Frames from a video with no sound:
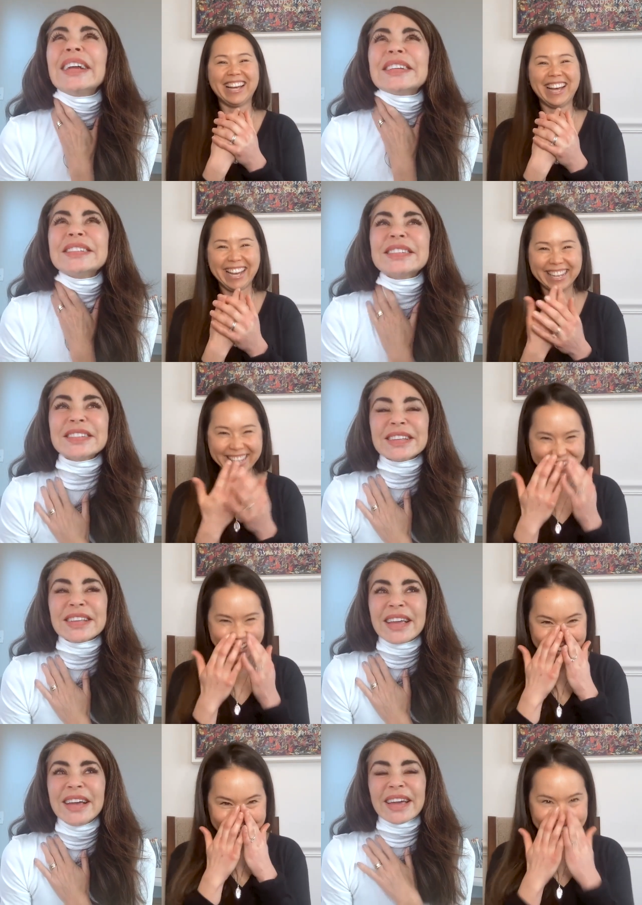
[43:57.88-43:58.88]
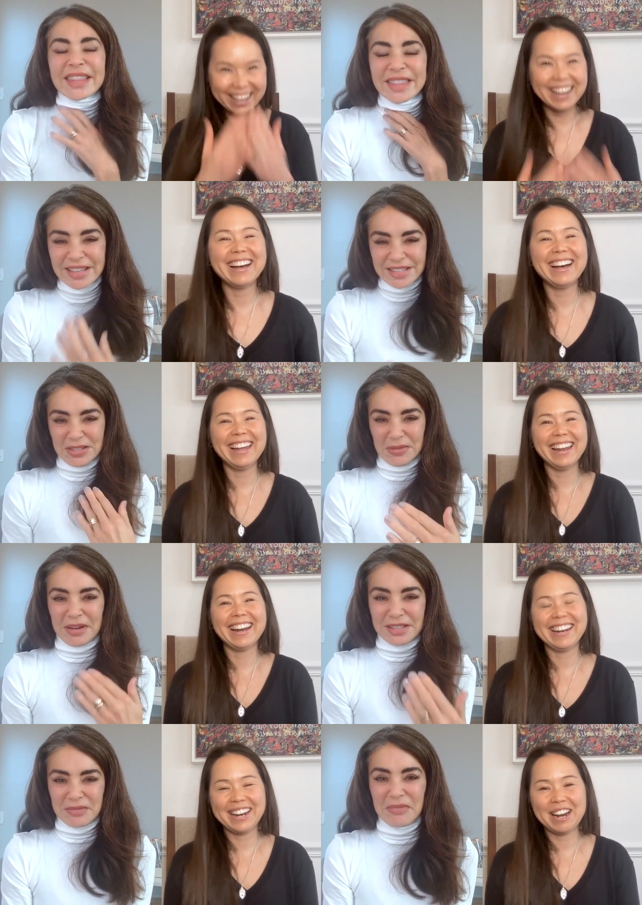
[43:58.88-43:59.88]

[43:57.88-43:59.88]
Speaker 1: I just like this oh. is what it's